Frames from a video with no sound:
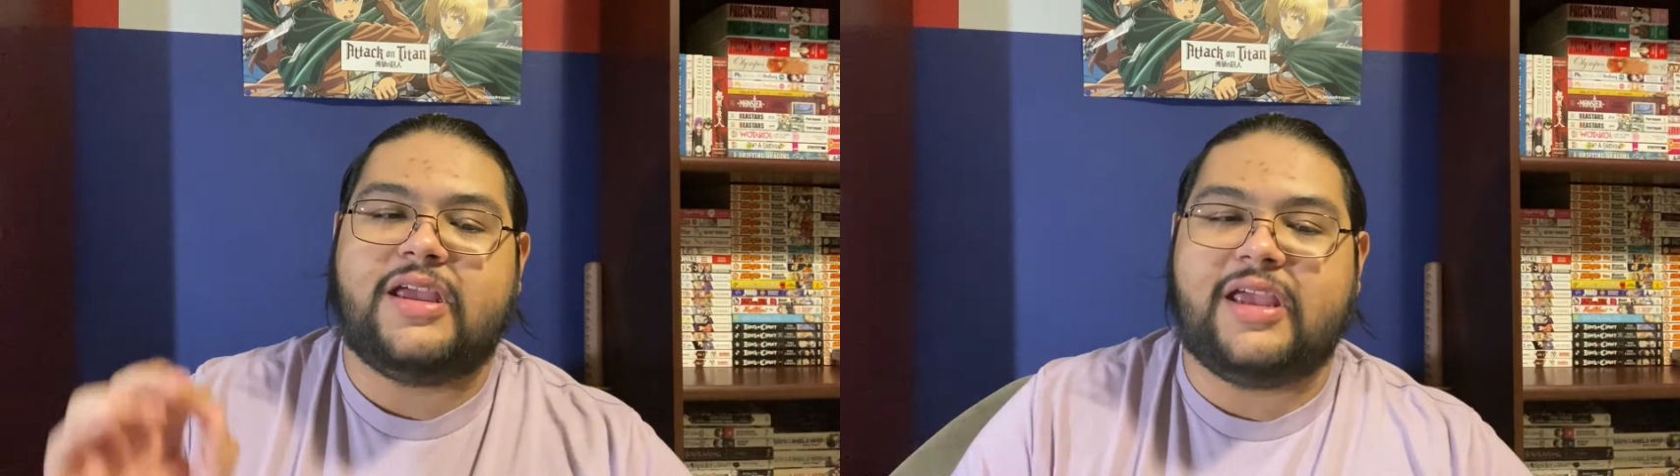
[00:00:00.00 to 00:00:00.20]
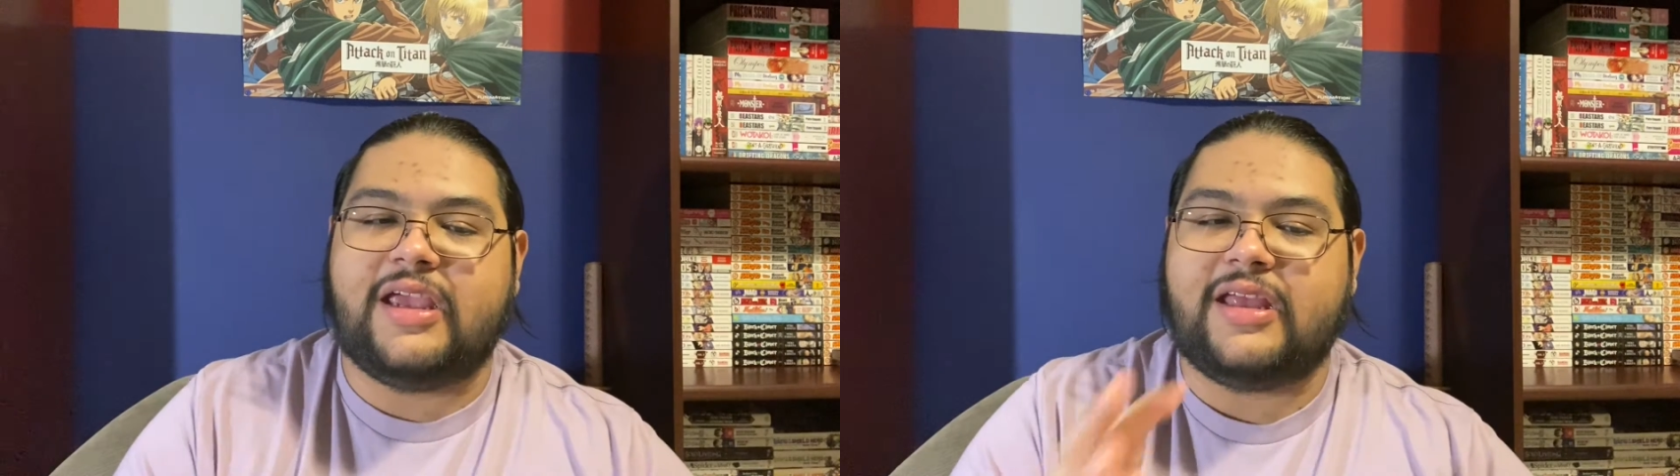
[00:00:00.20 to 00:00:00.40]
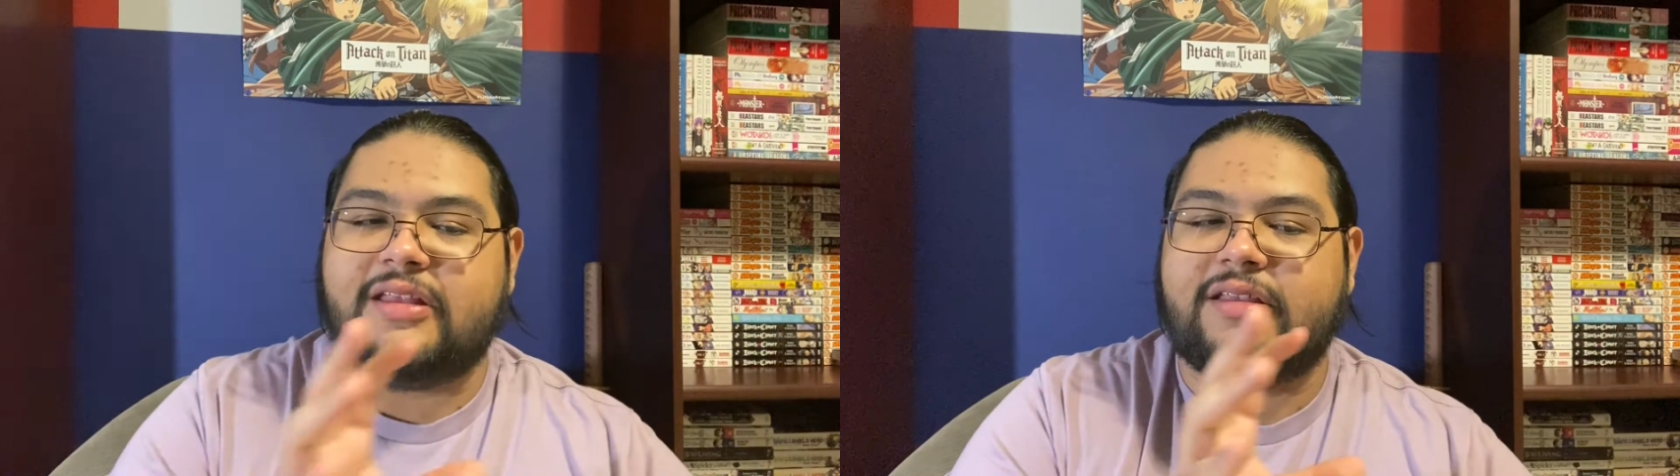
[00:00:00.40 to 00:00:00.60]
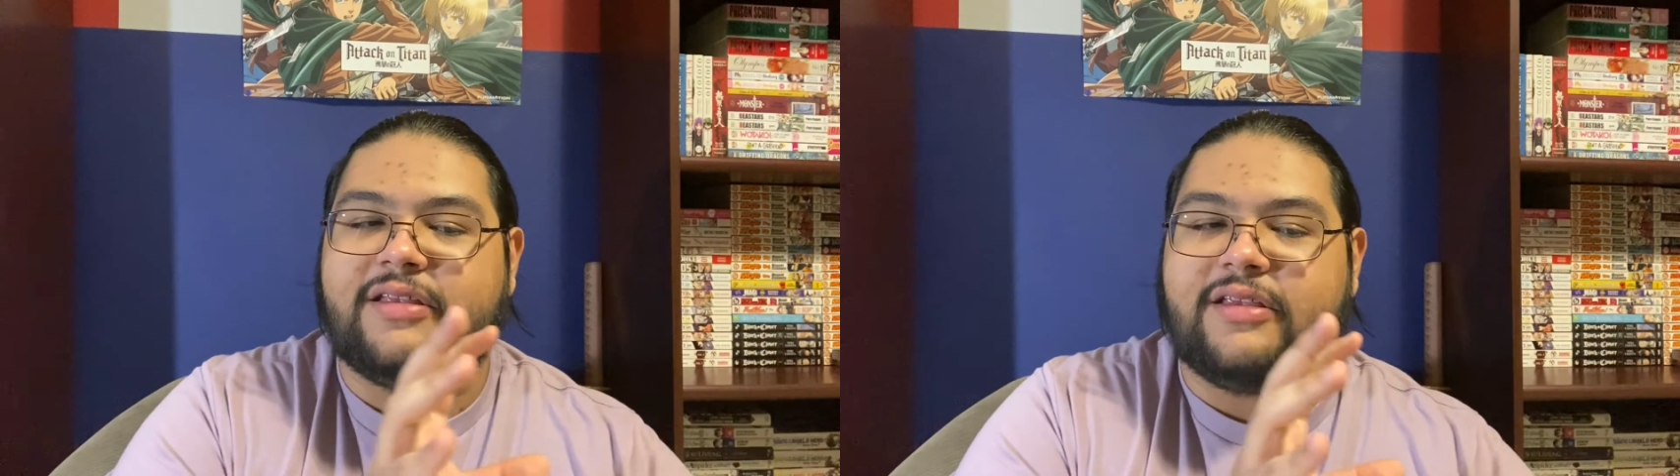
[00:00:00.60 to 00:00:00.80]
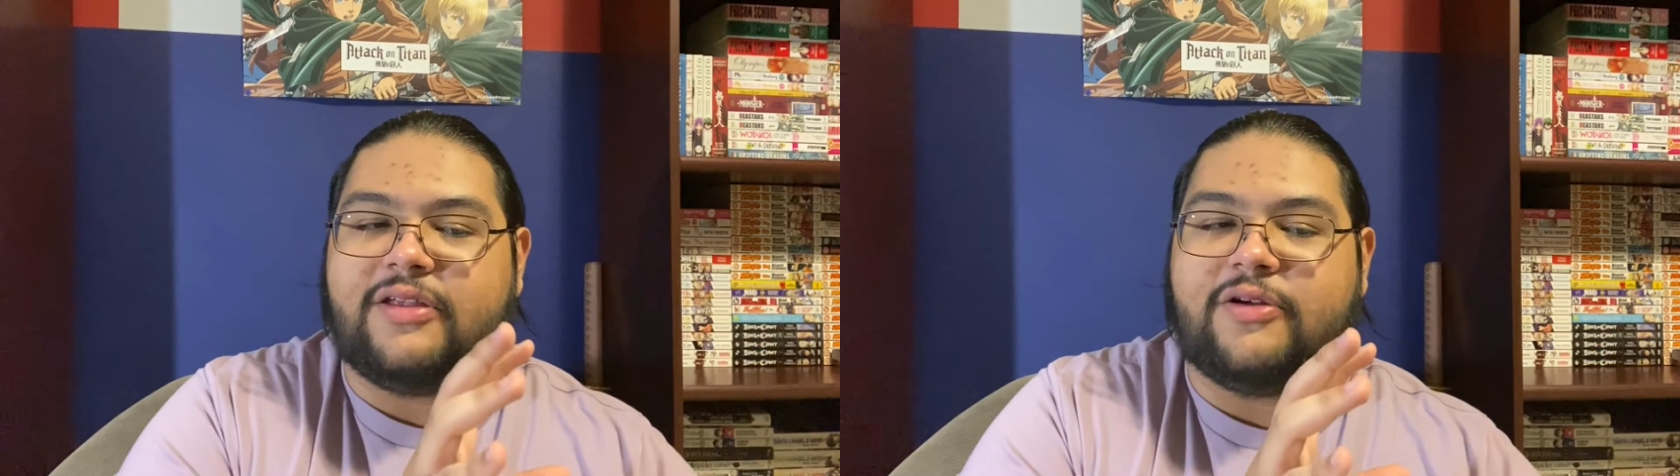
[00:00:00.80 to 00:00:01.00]

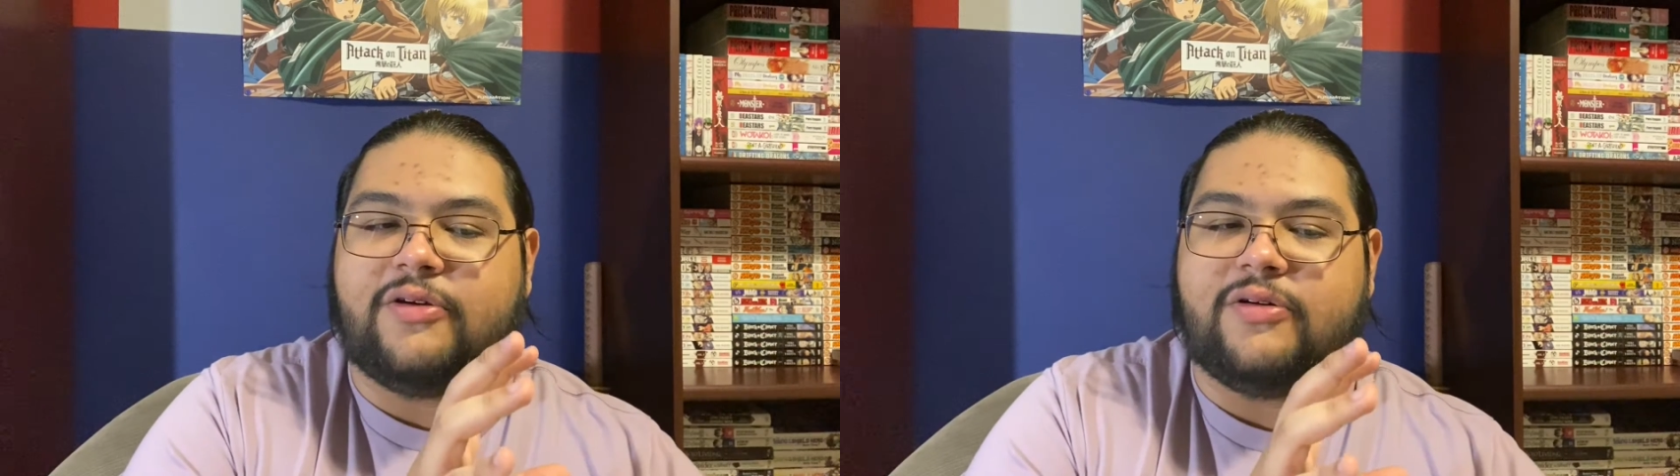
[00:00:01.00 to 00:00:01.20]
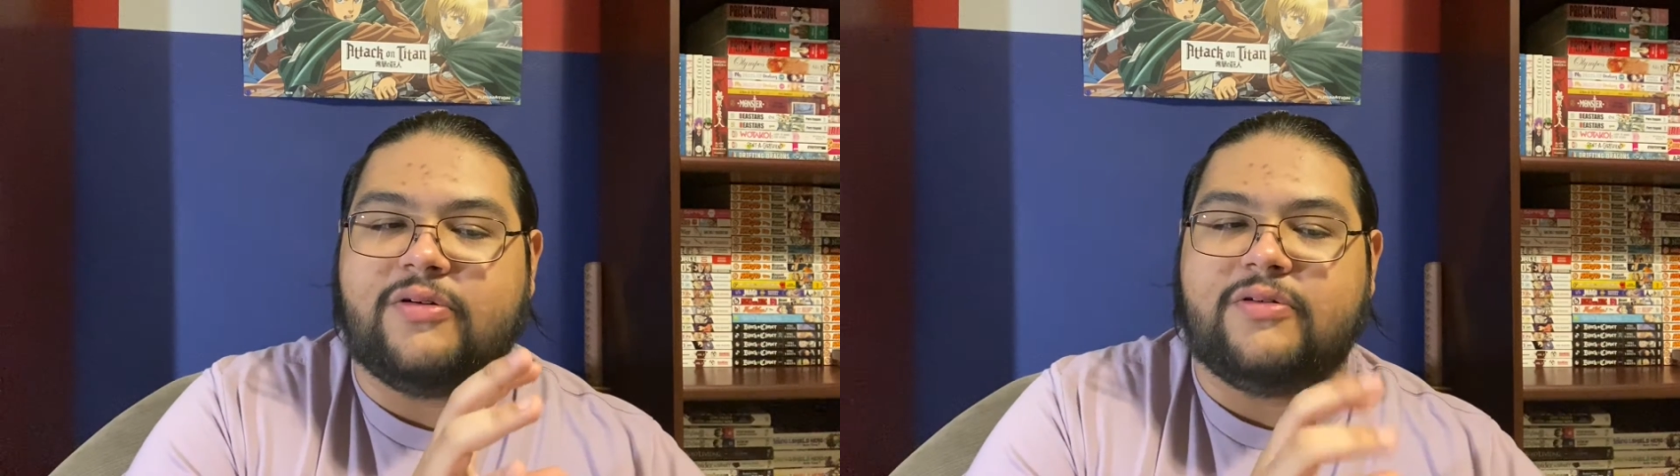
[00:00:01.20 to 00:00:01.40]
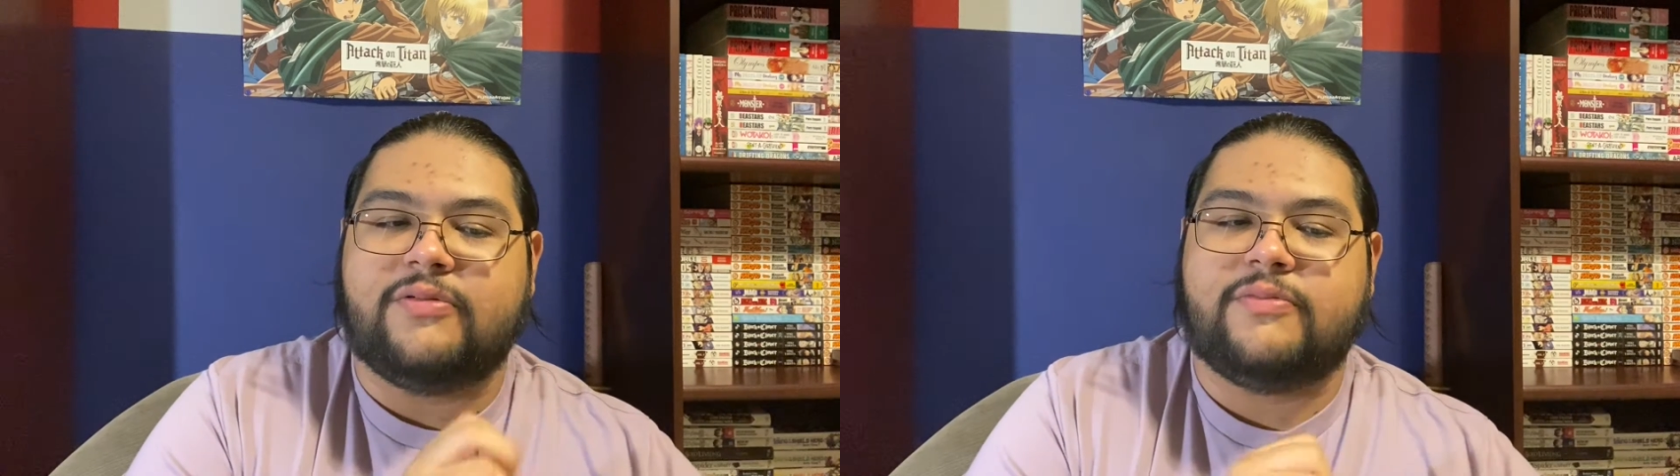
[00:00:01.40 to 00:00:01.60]
in, you know,